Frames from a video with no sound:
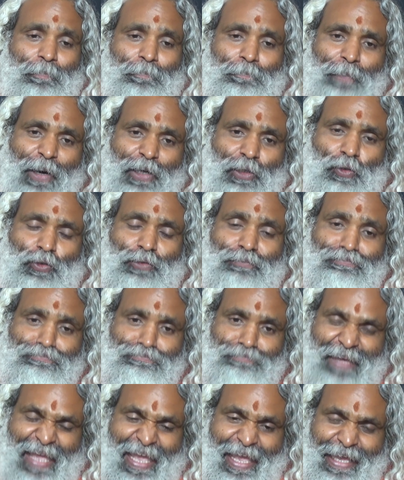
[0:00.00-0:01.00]
but to
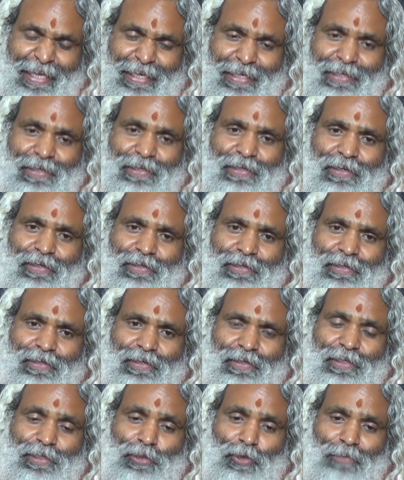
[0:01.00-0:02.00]
make
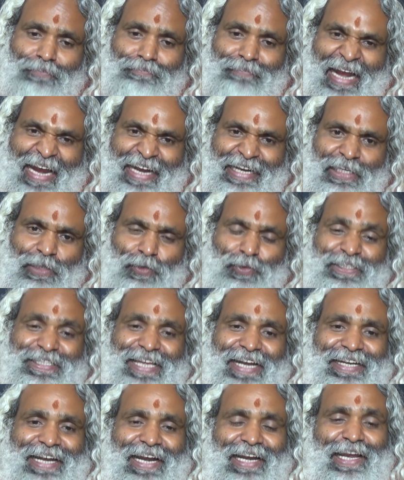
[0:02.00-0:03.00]
your mind to
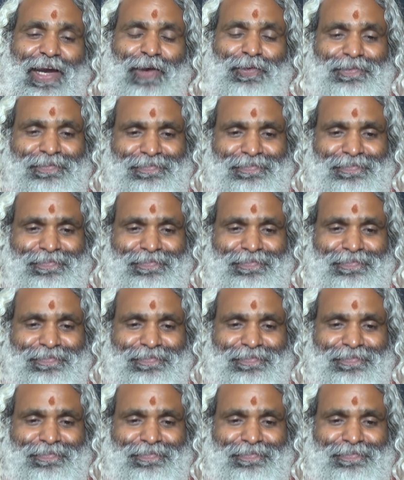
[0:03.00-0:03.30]
settle down.